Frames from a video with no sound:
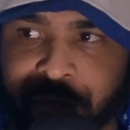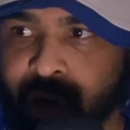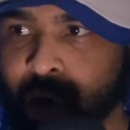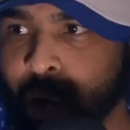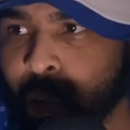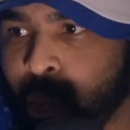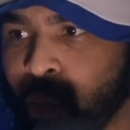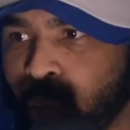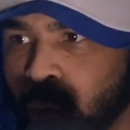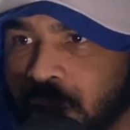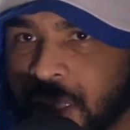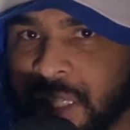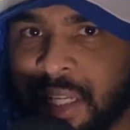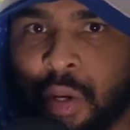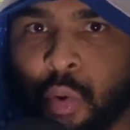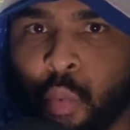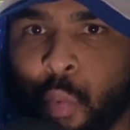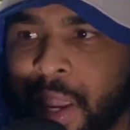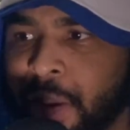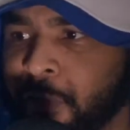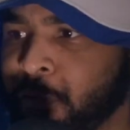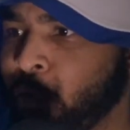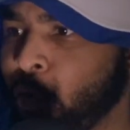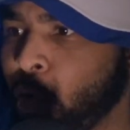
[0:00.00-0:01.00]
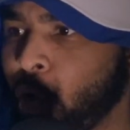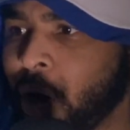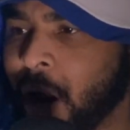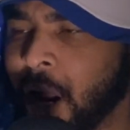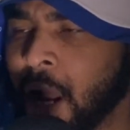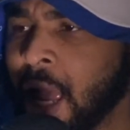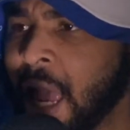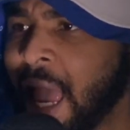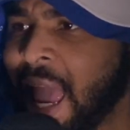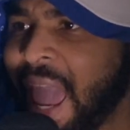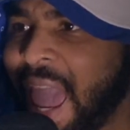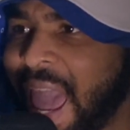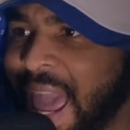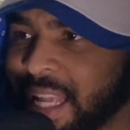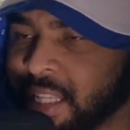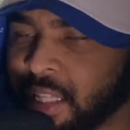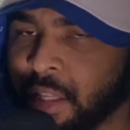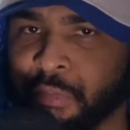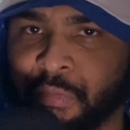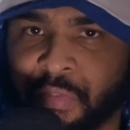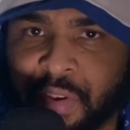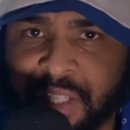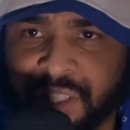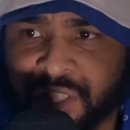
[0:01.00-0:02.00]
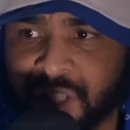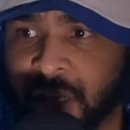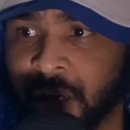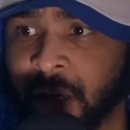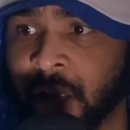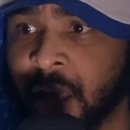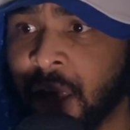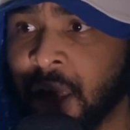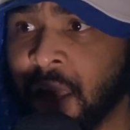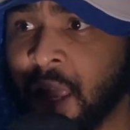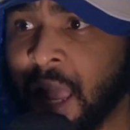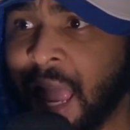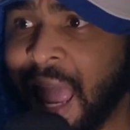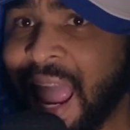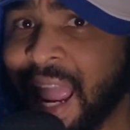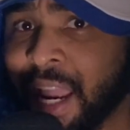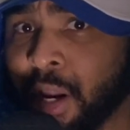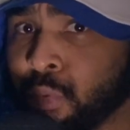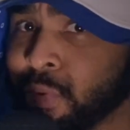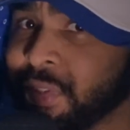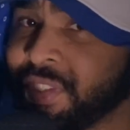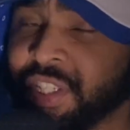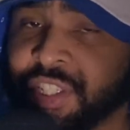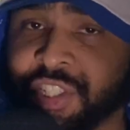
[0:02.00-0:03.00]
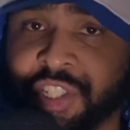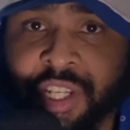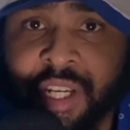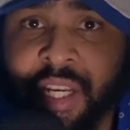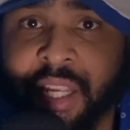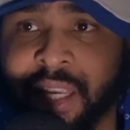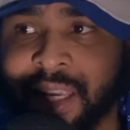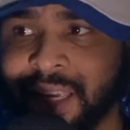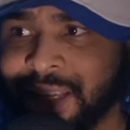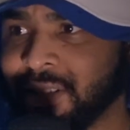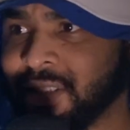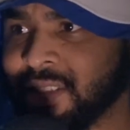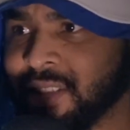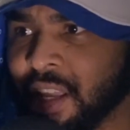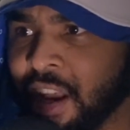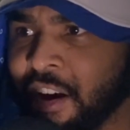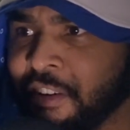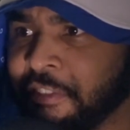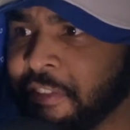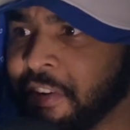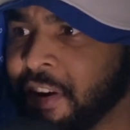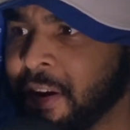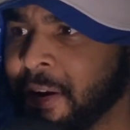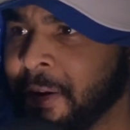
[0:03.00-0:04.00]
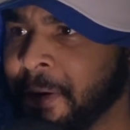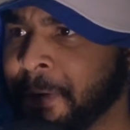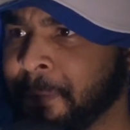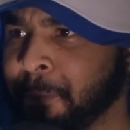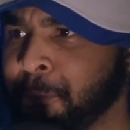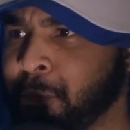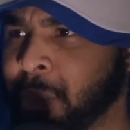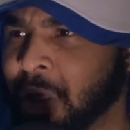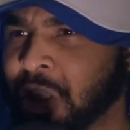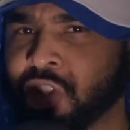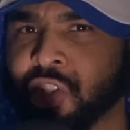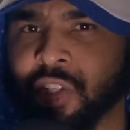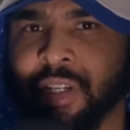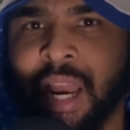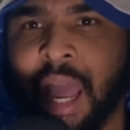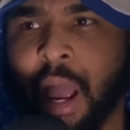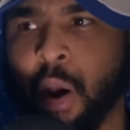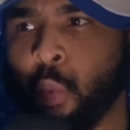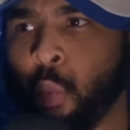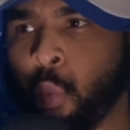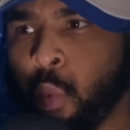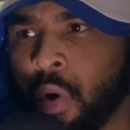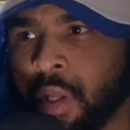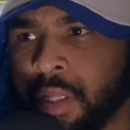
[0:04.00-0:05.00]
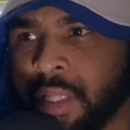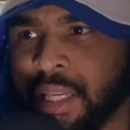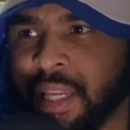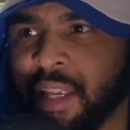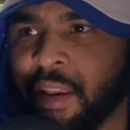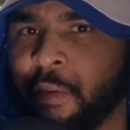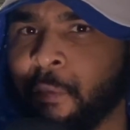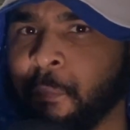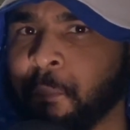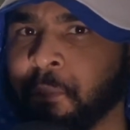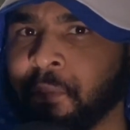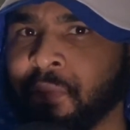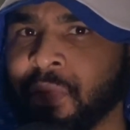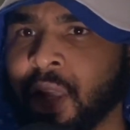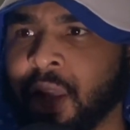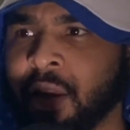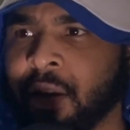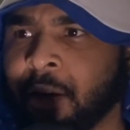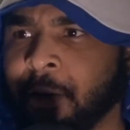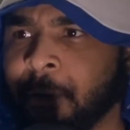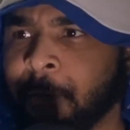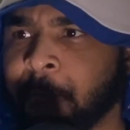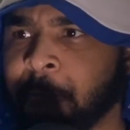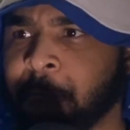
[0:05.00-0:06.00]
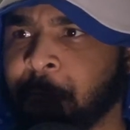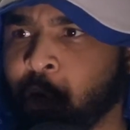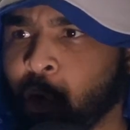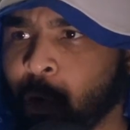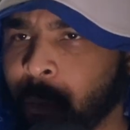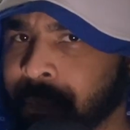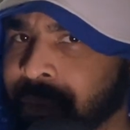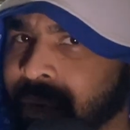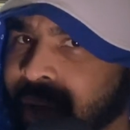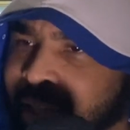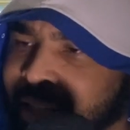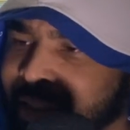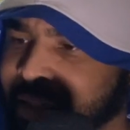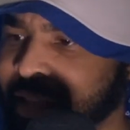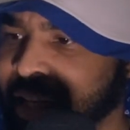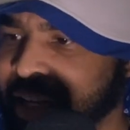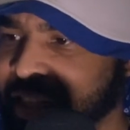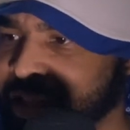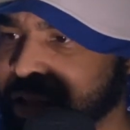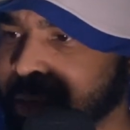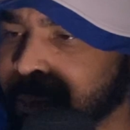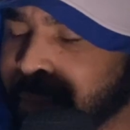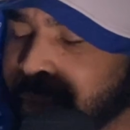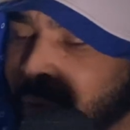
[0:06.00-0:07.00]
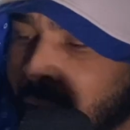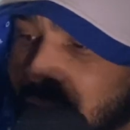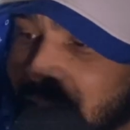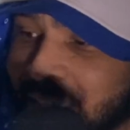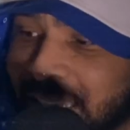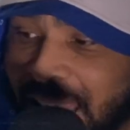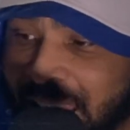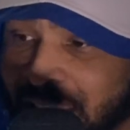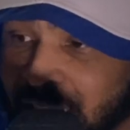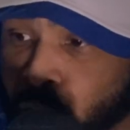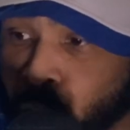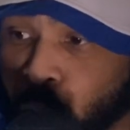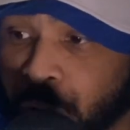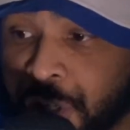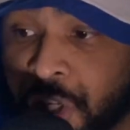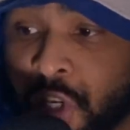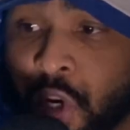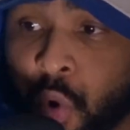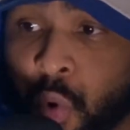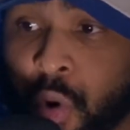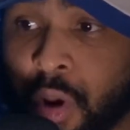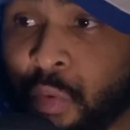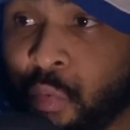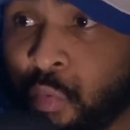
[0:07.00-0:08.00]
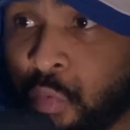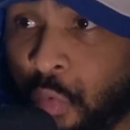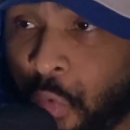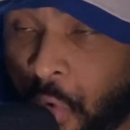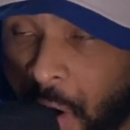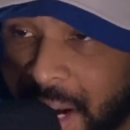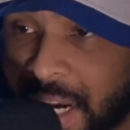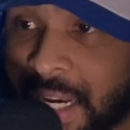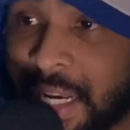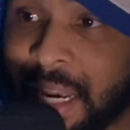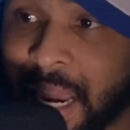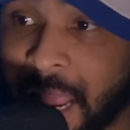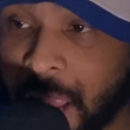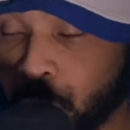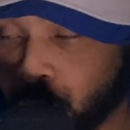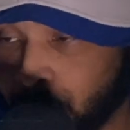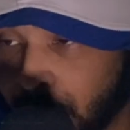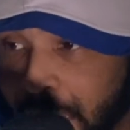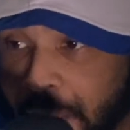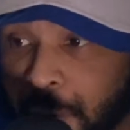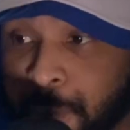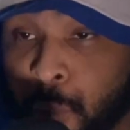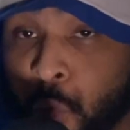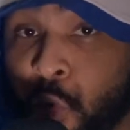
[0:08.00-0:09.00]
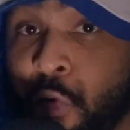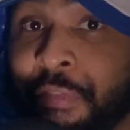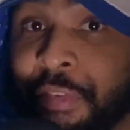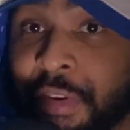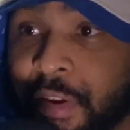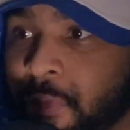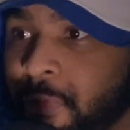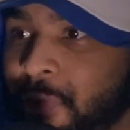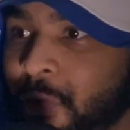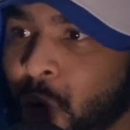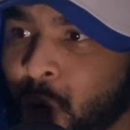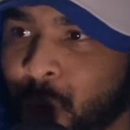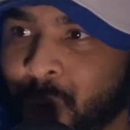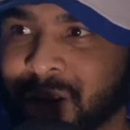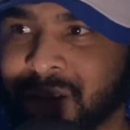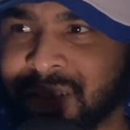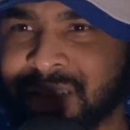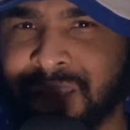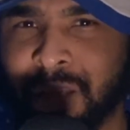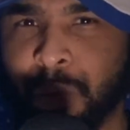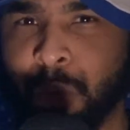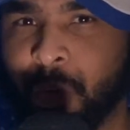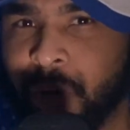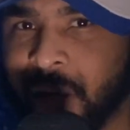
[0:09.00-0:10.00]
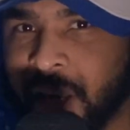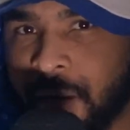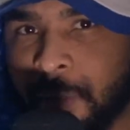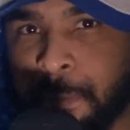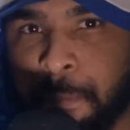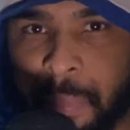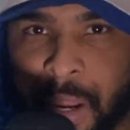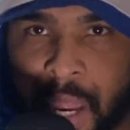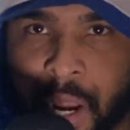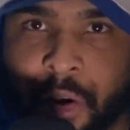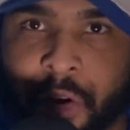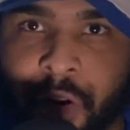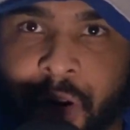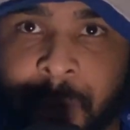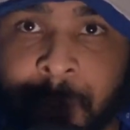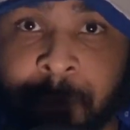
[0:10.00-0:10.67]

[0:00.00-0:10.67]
You're willing to wait for Activision acquisition to get stuff, but you're not willing for PlayStation Plus as we know it right now, like moving forward, to get better.